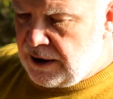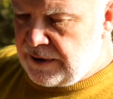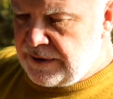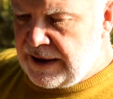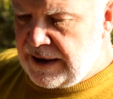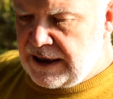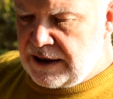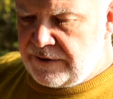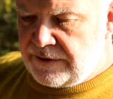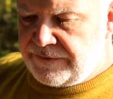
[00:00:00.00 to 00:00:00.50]

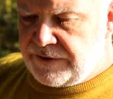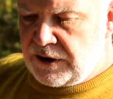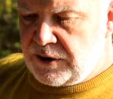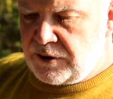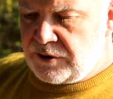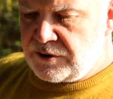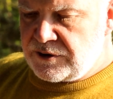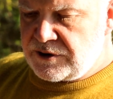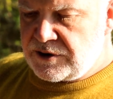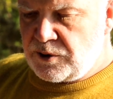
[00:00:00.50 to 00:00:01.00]
they'll have
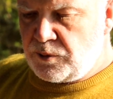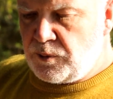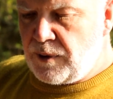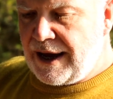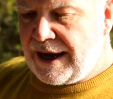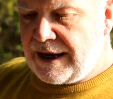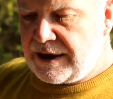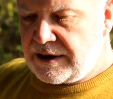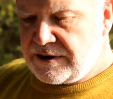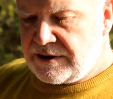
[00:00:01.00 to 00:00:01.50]
used the
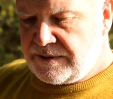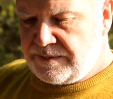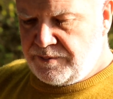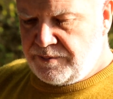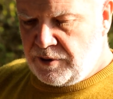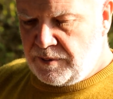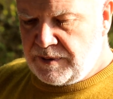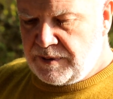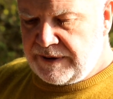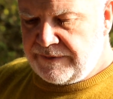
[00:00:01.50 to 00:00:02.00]
wax
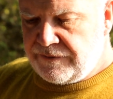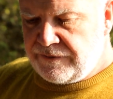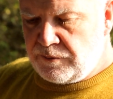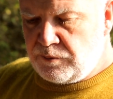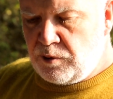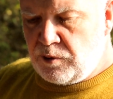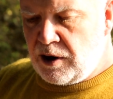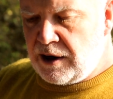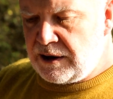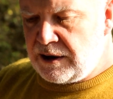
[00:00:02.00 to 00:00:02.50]
probably from
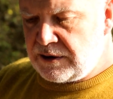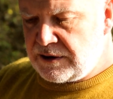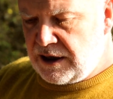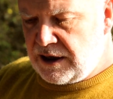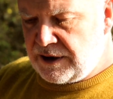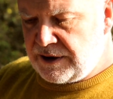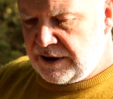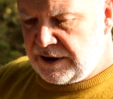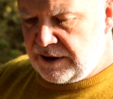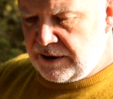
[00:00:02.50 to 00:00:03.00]
wild
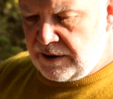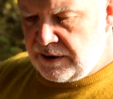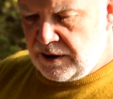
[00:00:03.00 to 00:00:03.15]
honey